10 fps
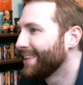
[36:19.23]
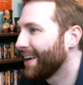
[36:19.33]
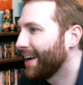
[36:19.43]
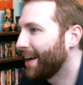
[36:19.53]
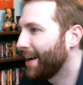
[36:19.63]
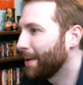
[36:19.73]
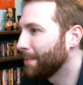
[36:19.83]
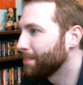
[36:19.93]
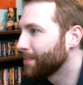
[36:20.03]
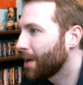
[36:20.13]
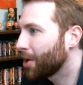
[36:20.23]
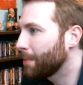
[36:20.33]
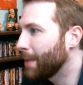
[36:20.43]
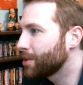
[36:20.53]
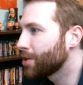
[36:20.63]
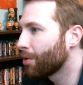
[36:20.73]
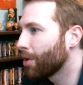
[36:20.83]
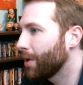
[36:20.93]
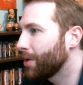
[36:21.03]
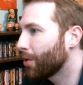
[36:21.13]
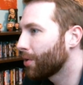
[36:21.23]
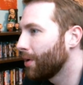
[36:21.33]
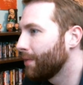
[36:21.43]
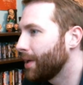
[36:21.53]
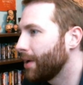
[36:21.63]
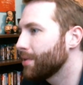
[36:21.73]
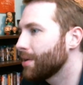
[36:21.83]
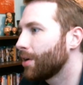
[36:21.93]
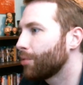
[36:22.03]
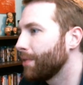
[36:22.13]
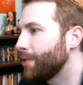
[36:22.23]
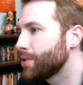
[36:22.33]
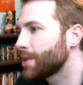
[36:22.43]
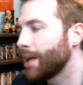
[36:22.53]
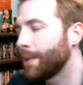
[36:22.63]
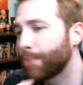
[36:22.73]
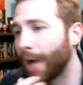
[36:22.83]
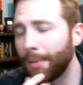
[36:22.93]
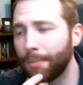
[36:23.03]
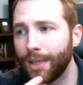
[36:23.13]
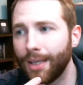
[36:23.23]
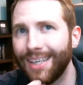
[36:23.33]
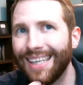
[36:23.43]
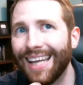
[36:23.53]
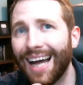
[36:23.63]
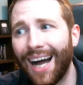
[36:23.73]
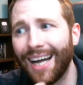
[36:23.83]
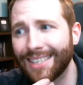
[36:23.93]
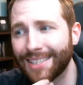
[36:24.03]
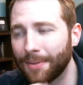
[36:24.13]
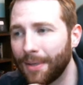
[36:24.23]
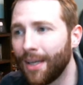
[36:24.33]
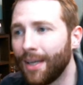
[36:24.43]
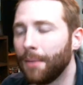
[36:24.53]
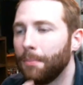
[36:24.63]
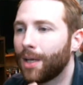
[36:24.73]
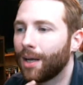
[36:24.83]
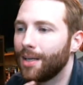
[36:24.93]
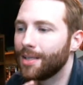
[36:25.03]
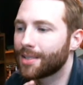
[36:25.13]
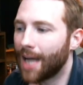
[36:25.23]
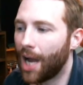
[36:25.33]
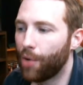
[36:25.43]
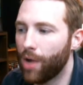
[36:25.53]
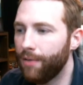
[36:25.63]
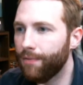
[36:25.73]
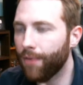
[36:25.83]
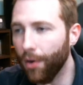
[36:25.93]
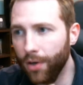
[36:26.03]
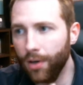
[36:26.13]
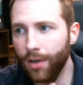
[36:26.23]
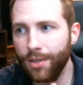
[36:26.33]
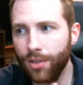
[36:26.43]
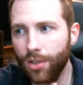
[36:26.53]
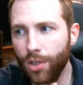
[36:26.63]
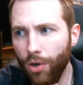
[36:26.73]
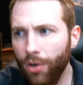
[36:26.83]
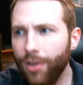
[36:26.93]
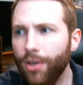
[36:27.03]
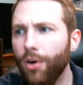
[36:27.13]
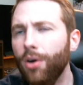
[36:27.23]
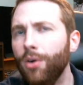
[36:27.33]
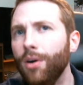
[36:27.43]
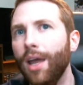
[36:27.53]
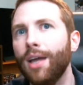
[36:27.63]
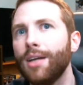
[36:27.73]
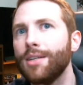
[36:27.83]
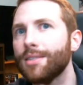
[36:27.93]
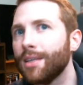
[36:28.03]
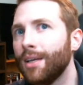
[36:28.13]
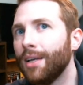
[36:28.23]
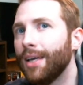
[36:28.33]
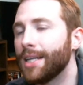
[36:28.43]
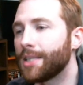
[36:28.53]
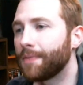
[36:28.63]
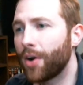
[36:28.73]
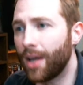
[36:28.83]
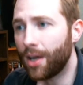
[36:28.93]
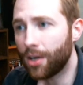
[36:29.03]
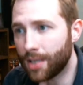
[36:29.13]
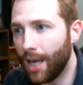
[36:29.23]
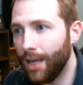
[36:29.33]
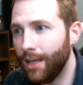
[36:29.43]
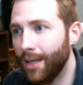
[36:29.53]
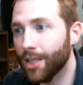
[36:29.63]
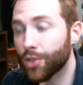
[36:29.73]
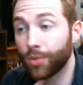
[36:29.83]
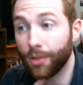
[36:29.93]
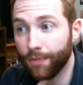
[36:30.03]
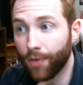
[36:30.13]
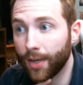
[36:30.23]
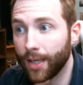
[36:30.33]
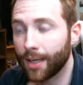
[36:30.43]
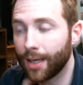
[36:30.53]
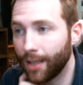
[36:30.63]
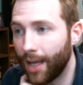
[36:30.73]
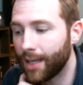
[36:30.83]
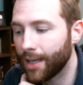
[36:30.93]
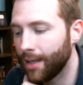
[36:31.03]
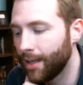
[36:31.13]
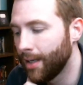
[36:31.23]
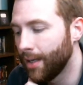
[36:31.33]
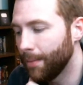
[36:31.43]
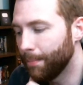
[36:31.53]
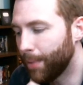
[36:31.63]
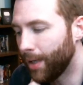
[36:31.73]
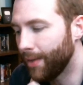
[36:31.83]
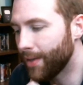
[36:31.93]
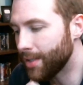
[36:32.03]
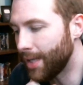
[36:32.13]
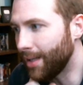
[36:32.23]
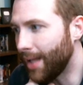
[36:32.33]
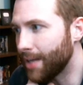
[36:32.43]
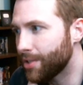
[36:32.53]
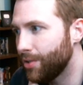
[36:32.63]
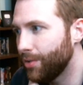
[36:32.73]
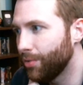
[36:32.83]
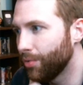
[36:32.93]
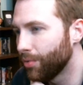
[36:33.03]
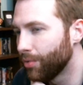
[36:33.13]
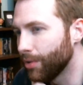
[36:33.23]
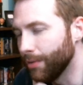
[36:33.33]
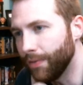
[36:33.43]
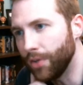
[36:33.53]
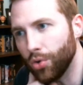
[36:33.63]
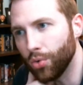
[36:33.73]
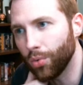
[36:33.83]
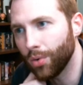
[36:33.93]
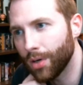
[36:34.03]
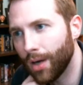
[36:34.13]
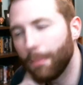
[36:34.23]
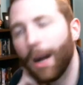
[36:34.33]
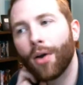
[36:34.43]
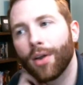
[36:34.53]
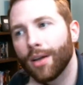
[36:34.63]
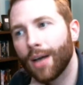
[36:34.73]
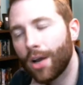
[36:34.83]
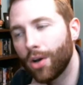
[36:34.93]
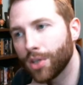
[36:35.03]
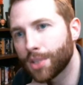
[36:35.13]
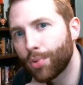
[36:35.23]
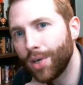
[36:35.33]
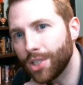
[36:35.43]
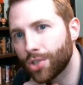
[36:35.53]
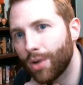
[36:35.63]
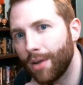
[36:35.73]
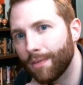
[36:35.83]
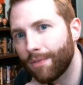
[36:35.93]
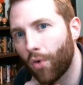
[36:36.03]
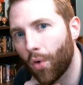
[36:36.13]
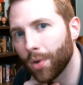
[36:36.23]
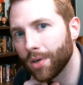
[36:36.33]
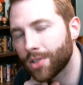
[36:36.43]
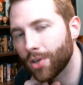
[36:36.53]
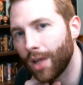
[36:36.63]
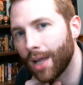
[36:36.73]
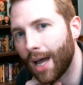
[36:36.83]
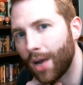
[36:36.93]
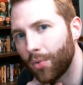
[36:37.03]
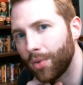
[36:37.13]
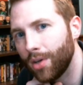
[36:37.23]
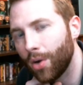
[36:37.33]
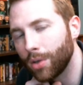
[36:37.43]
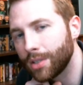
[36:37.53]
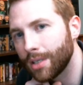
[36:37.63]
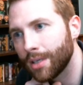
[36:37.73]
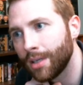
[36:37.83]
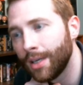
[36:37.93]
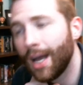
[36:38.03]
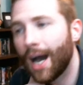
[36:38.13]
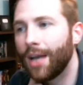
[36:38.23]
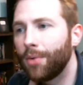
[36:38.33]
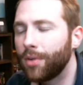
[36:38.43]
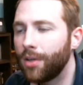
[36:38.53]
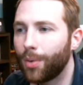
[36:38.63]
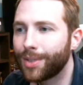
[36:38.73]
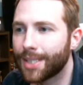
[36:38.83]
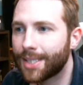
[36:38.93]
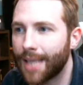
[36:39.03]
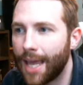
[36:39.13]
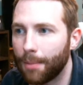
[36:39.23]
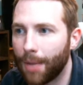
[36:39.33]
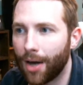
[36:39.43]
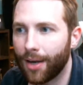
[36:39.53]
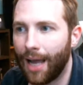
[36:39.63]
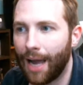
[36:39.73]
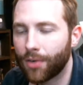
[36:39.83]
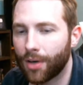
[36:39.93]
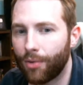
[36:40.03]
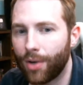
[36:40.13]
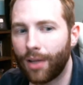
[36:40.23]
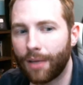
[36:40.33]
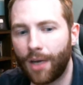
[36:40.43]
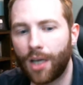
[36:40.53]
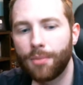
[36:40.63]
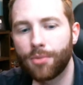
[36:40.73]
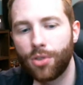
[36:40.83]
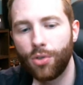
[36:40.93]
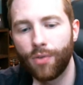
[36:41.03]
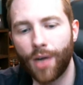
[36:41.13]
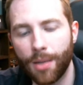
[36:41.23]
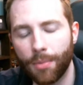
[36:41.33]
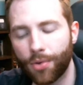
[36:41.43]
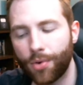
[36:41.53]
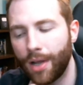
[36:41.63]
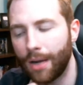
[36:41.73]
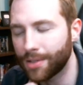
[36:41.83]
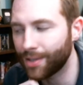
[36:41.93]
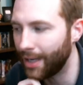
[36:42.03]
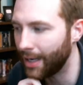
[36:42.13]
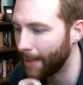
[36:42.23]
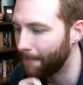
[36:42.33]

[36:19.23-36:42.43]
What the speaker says: Are you going to make Doro Hedoro reviews again? Probably not, because I read farther in Doro Hedoro, and it's very entertaining, and it's really funny, and I like it, but there's not a lot to review about it. I don't know, it's pretty straightforward, so like I didn't really know what to say about it. After I read like volume 2, volume 3, I was like,